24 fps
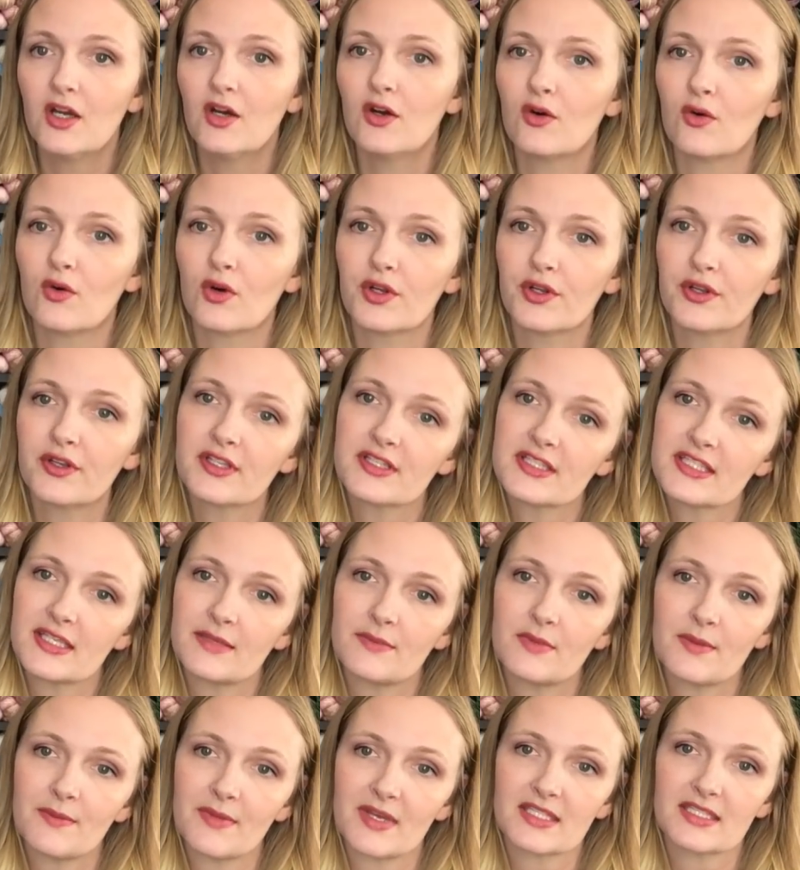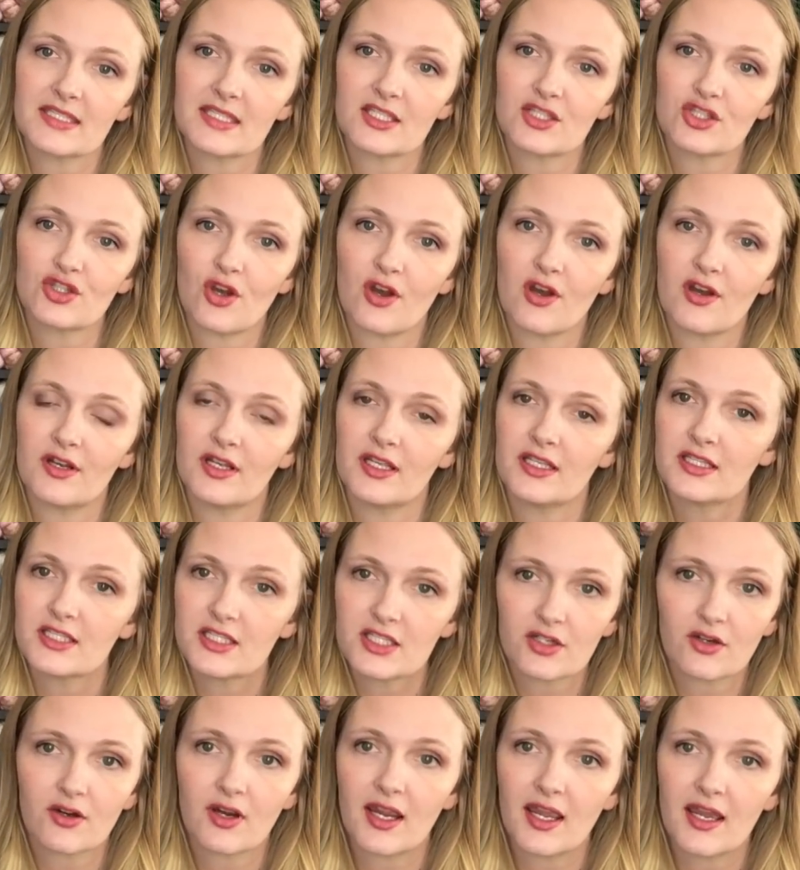or you can send me a message on
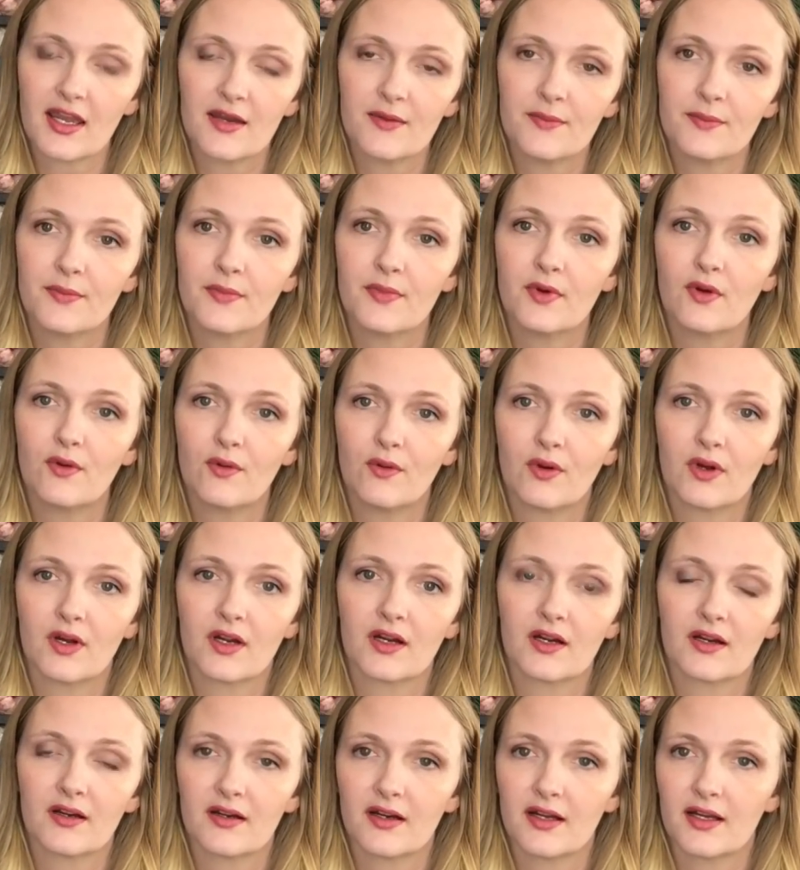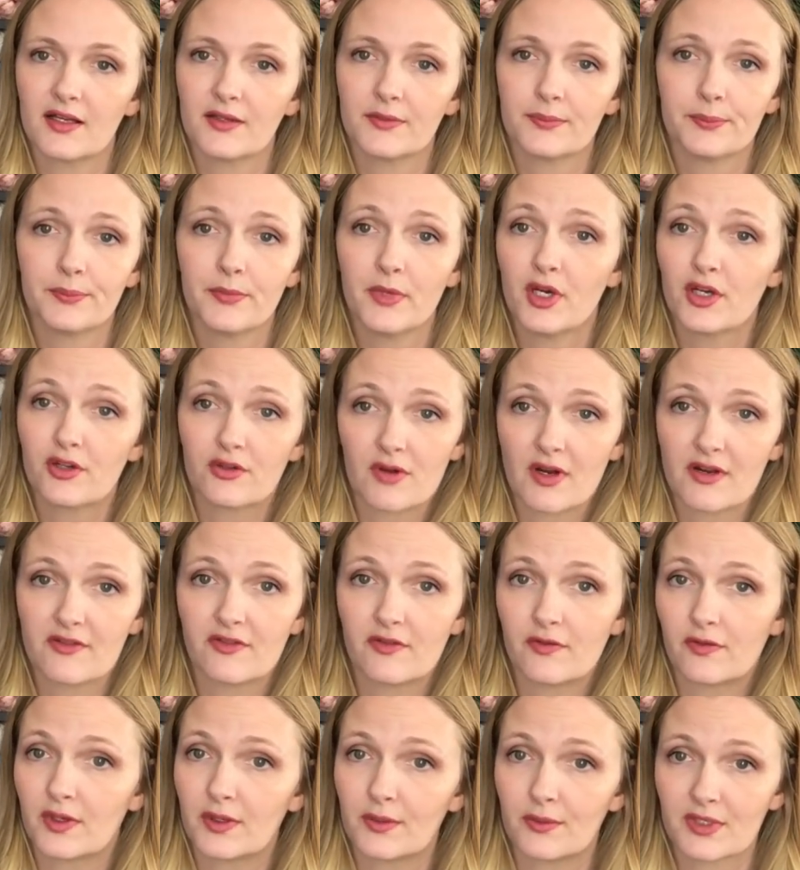Instagram or on
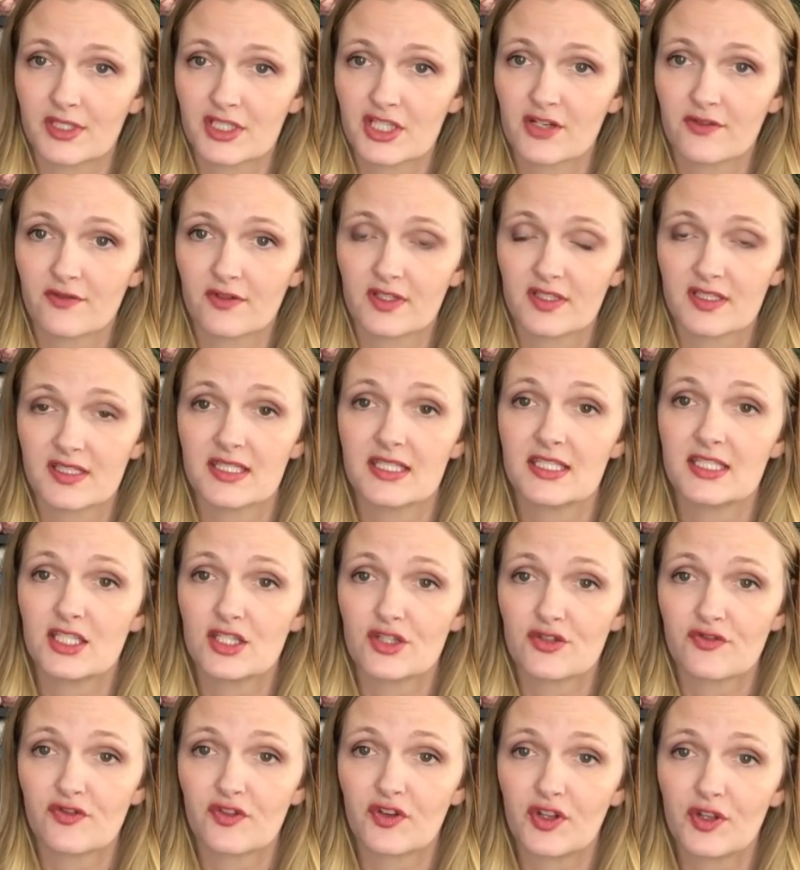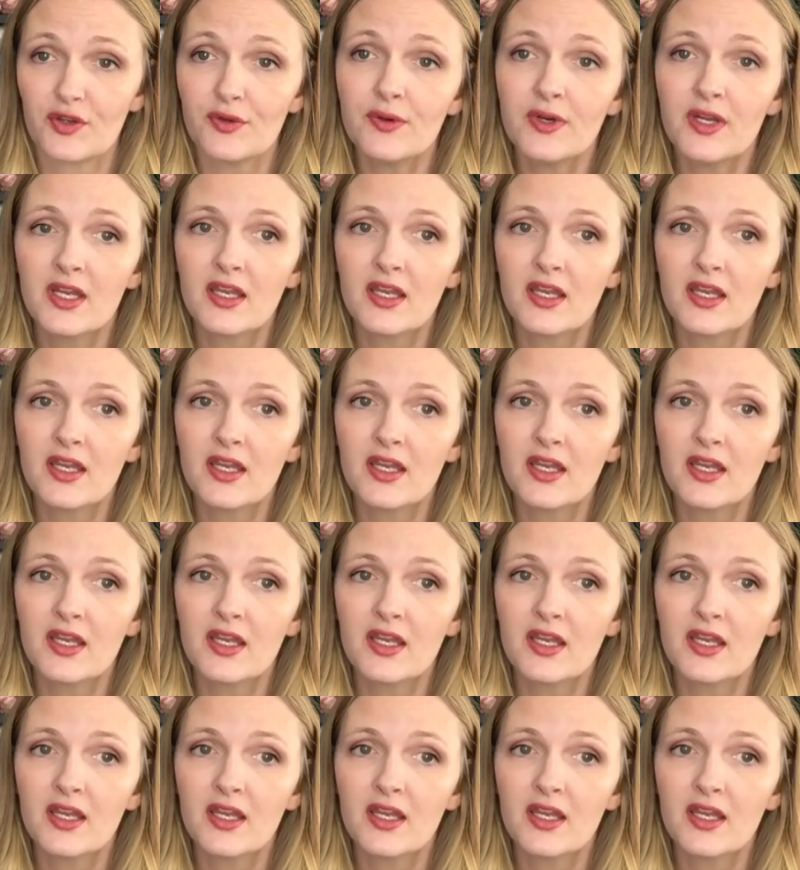Ravelry, whichever is easier for you,